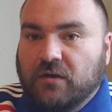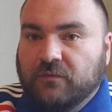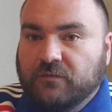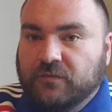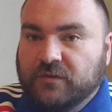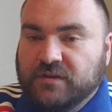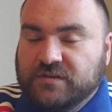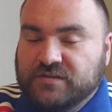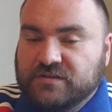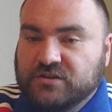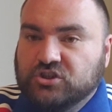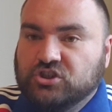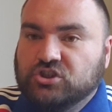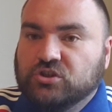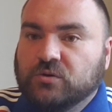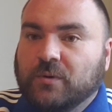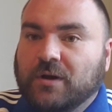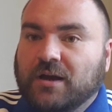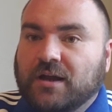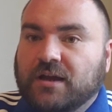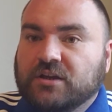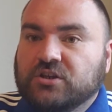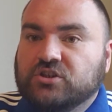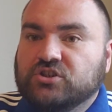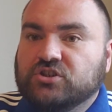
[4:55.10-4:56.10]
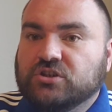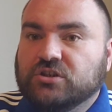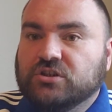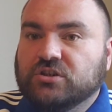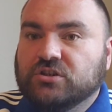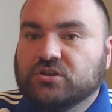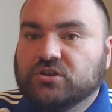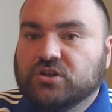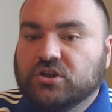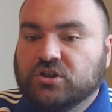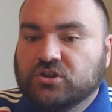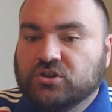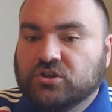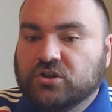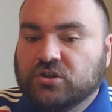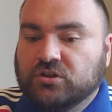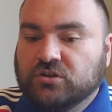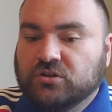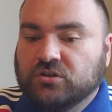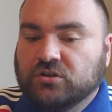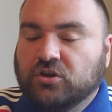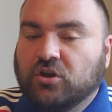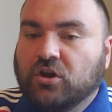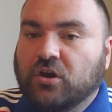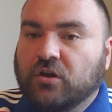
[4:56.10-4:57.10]
the situation
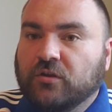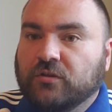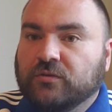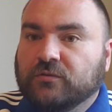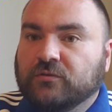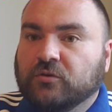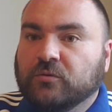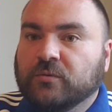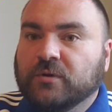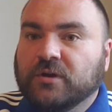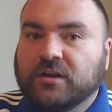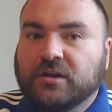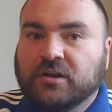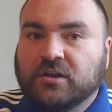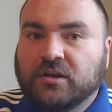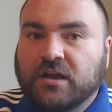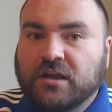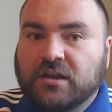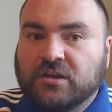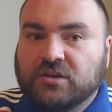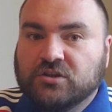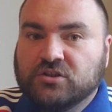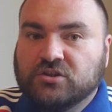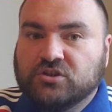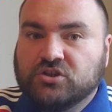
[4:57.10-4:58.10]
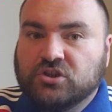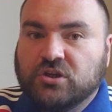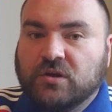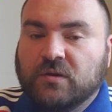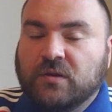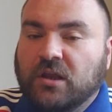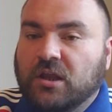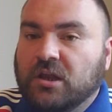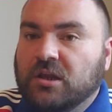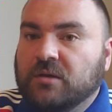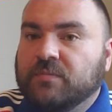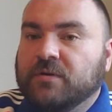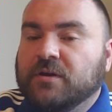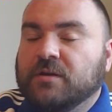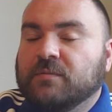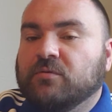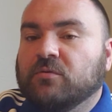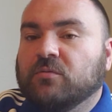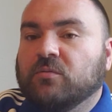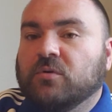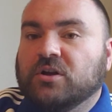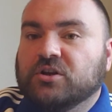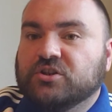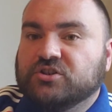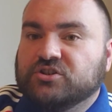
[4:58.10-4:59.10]
and got through it. And to a lot of people
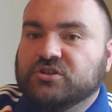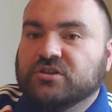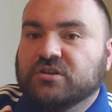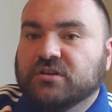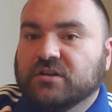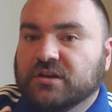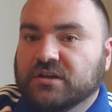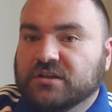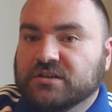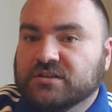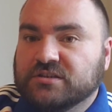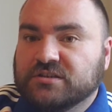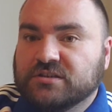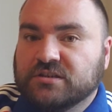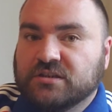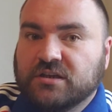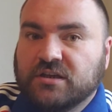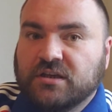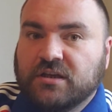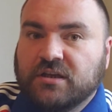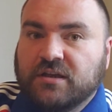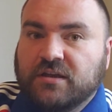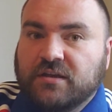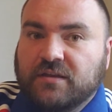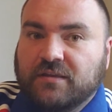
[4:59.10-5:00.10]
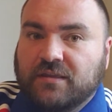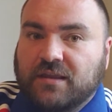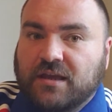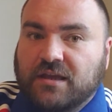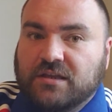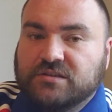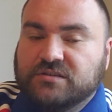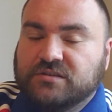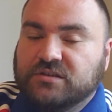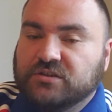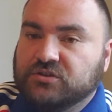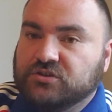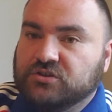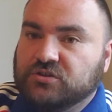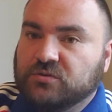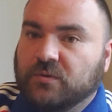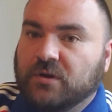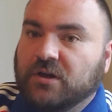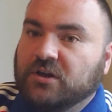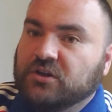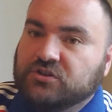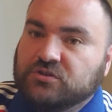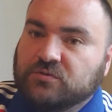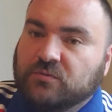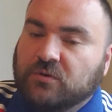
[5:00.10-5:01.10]
watching this, that
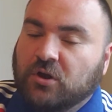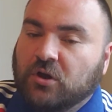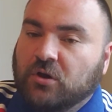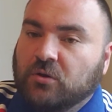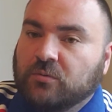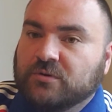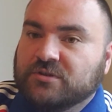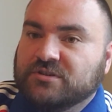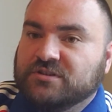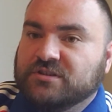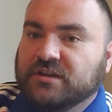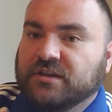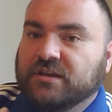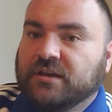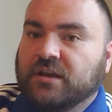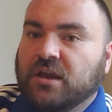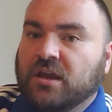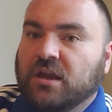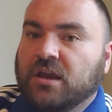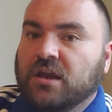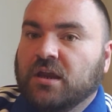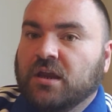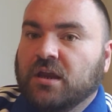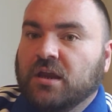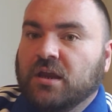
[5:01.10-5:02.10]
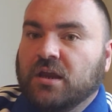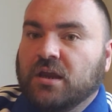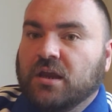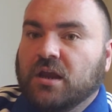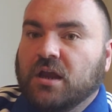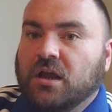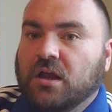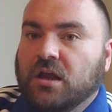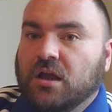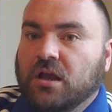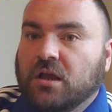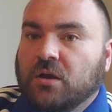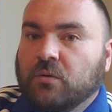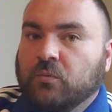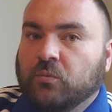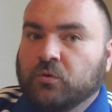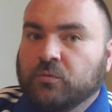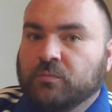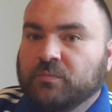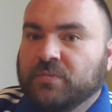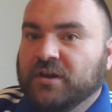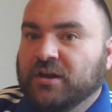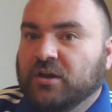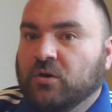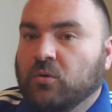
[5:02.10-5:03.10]
situation when I was in would
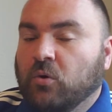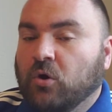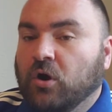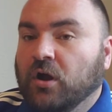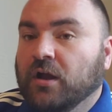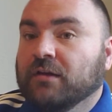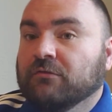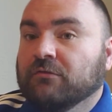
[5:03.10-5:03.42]
be quite